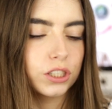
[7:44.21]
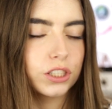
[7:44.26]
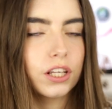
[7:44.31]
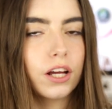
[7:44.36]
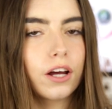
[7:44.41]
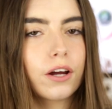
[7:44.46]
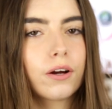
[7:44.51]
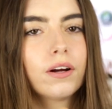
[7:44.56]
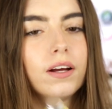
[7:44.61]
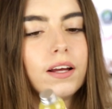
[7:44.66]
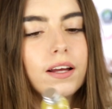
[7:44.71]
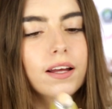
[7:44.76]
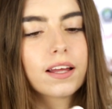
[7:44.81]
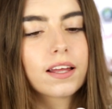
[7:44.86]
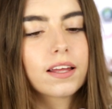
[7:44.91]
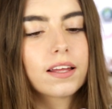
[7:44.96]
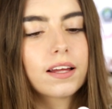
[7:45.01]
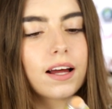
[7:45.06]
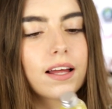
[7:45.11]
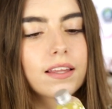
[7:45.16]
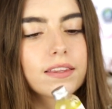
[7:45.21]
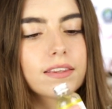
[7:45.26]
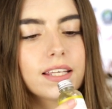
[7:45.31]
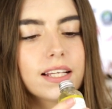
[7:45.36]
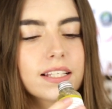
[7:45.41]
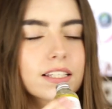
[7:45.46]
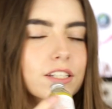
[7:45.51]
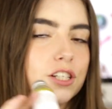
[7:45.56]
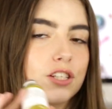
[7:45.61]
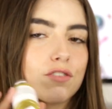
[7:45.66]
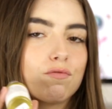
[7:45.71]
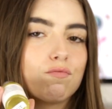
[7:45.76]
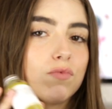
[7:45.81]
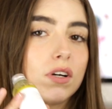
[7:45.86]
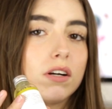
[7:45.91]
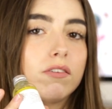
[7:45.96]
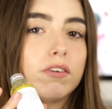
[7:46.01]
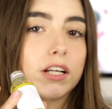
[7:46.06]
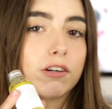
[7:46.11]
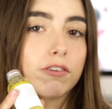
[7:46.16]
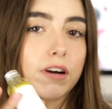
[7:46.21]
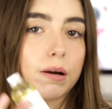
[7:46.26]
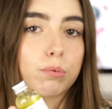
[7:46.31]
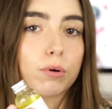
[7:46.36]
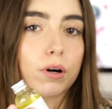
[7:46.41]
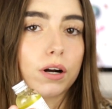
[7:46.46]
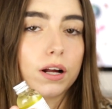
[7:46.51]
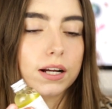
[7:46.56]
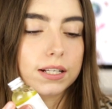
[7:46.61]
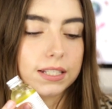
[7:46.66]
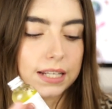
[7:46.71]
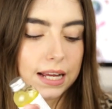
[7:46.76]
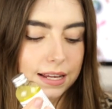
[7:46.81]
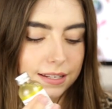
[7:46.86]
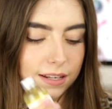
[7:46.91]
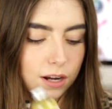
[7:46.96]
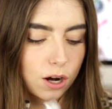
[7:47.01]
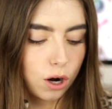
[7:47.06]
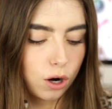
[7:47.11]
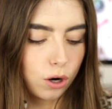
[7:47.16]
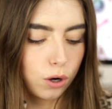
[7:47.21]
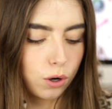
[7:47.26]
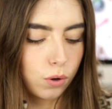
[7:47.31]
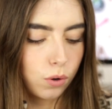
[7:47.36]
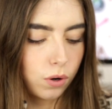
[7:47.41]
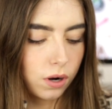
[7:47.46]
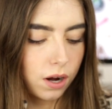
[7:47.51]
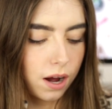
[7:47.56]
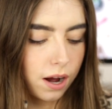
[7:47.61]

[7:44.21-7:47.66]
So these are just really, really great products as a whole.